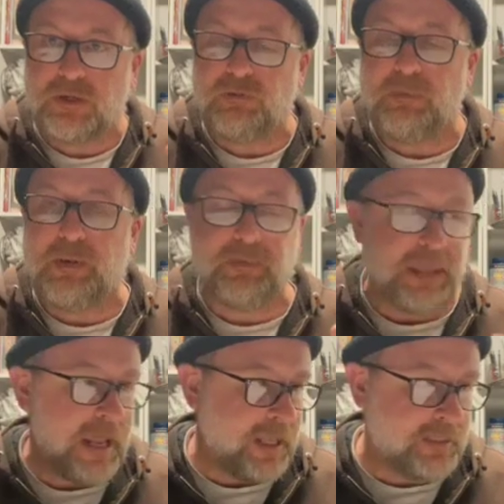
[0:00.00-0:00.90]
to remember
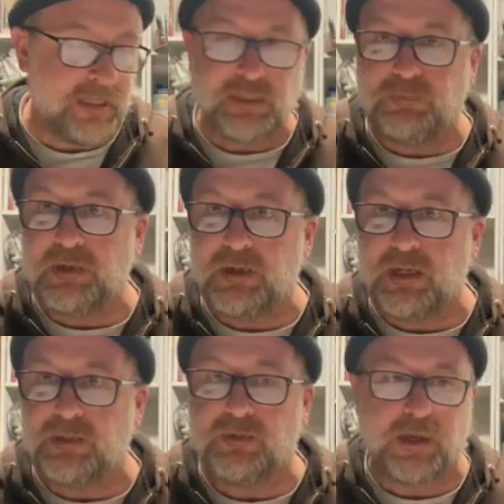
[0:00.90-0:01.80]
that as an
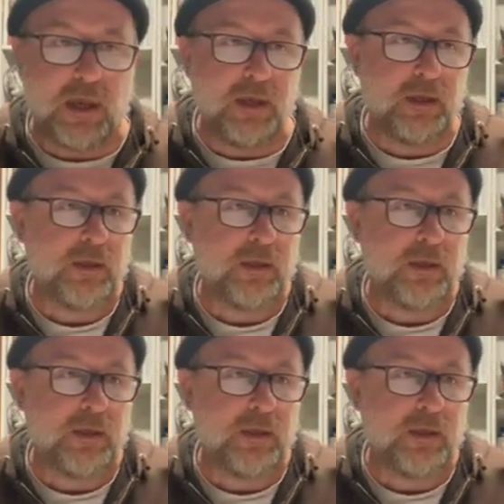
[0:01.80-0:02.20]
experience, okay?